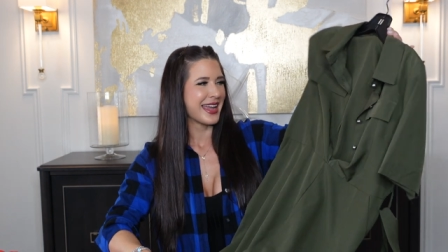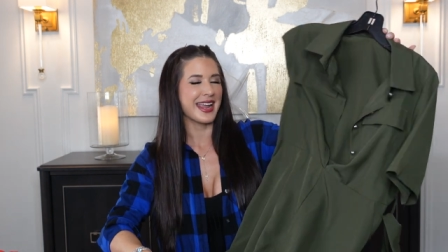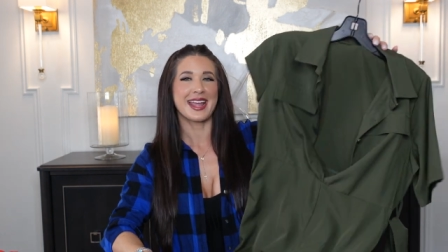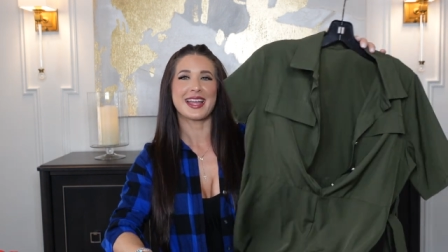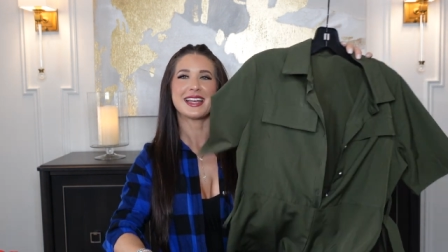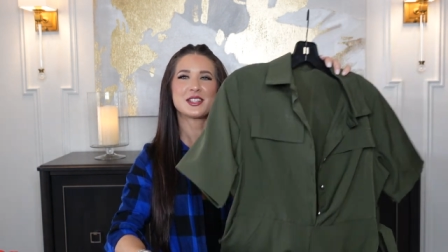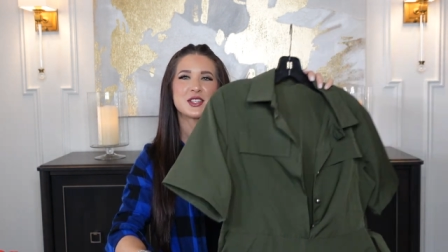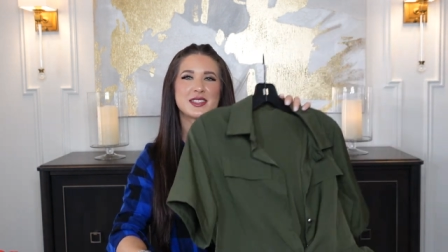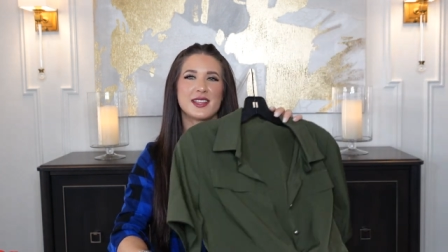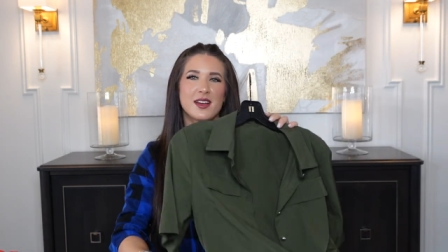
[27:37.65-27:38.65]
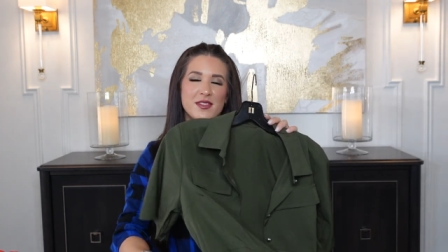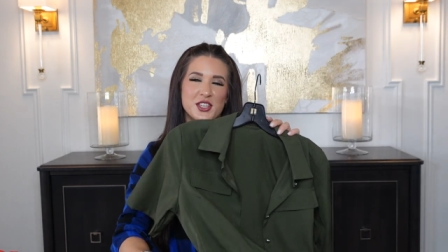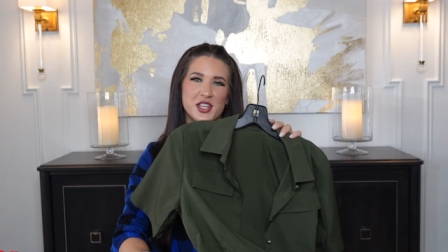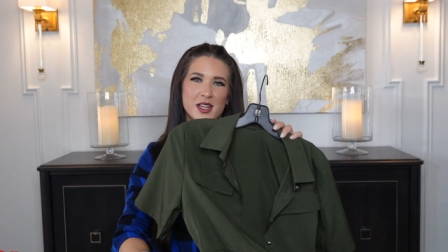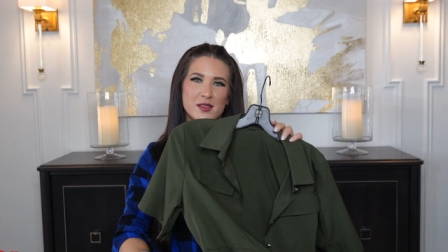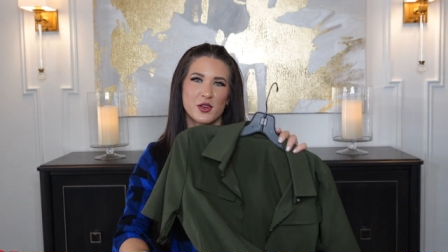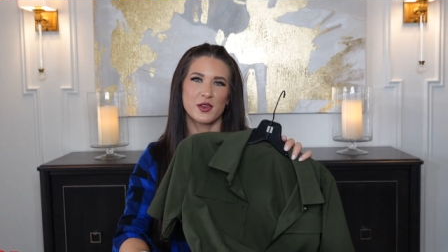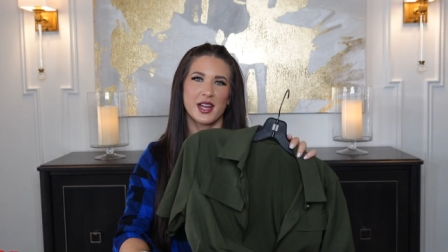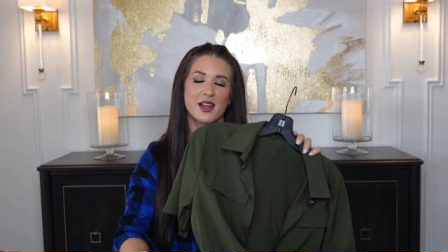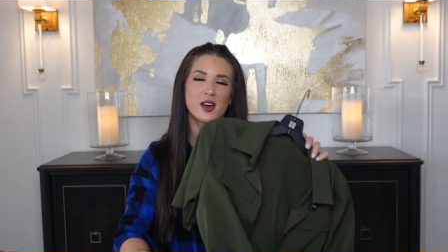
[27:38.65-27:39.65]
And I just love the shade of
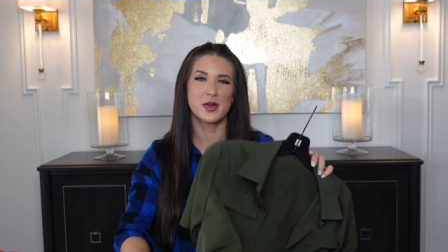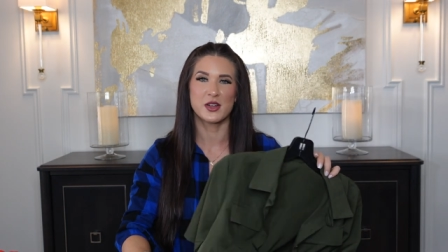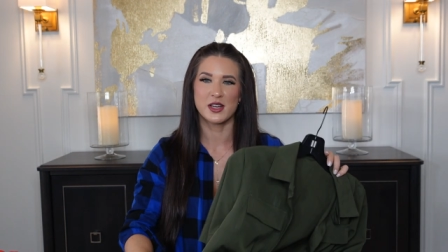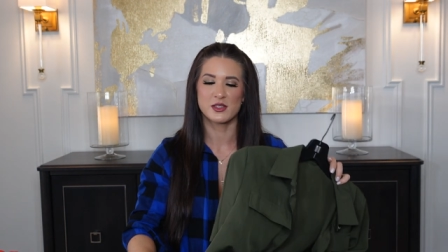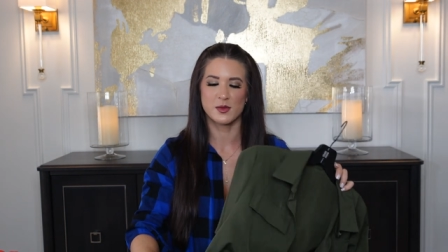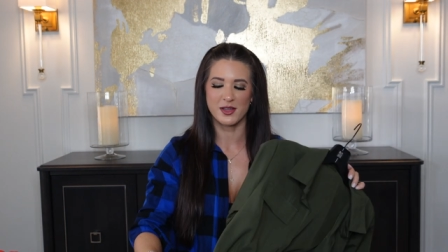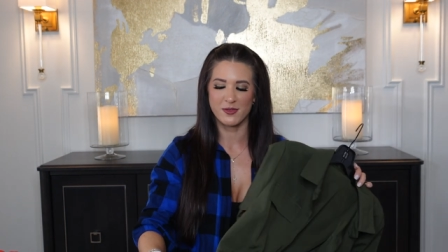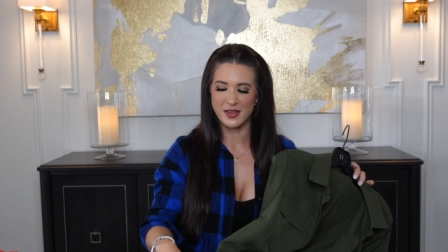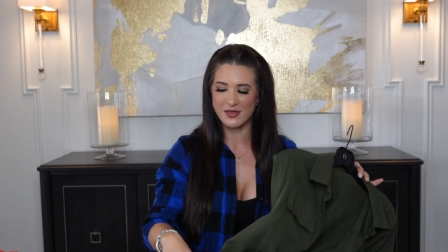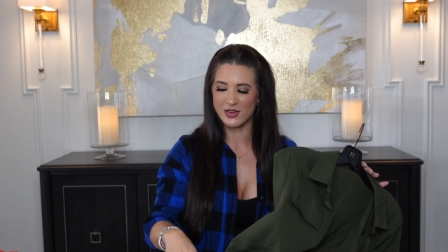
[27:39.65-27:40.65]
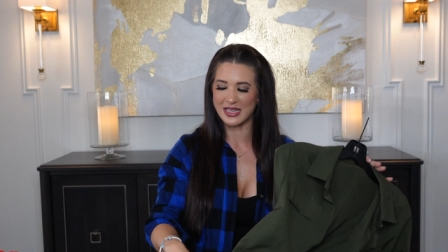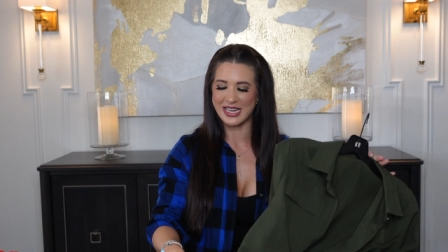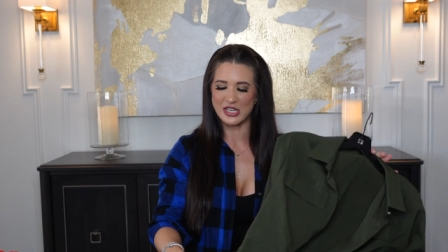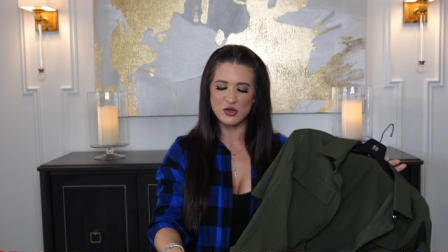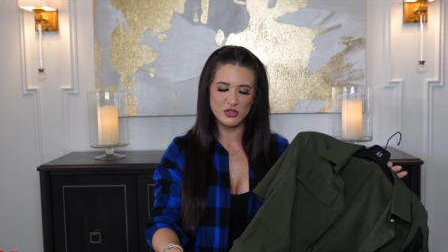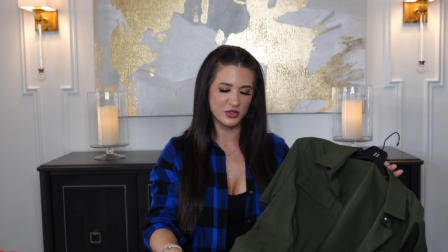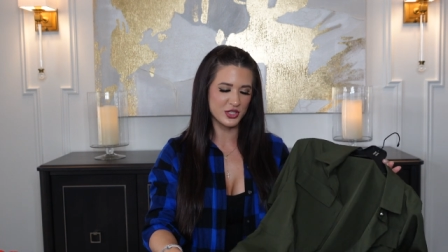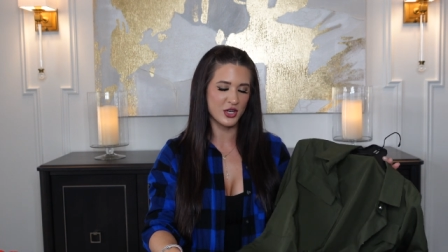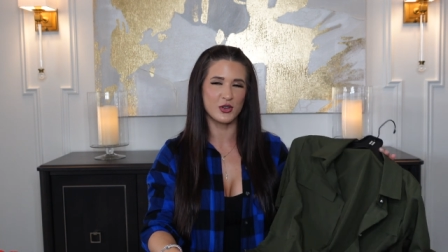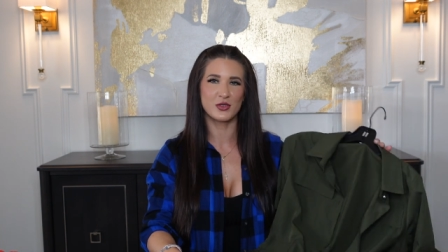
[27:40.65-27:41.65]
green. Army green is one of my favorite like neutral
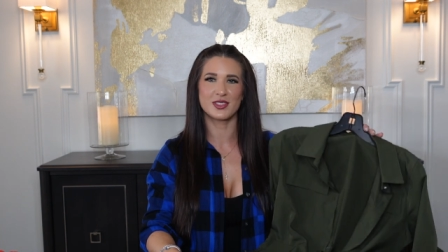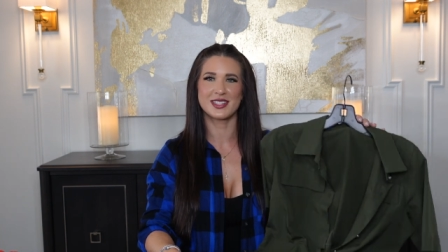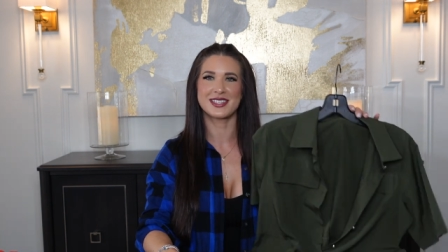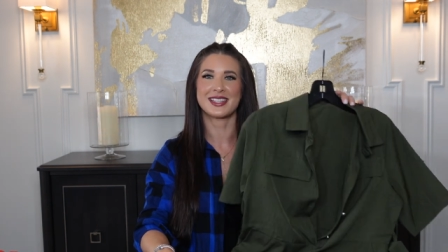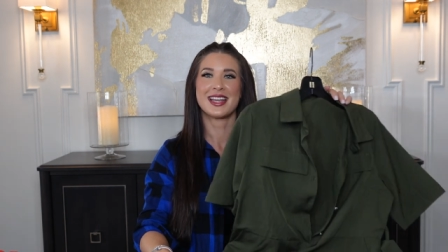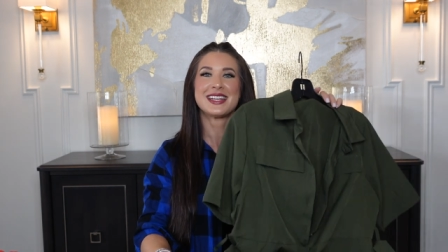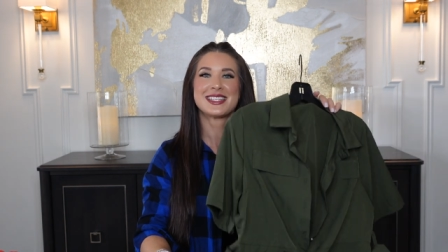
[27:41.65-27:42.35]
tones.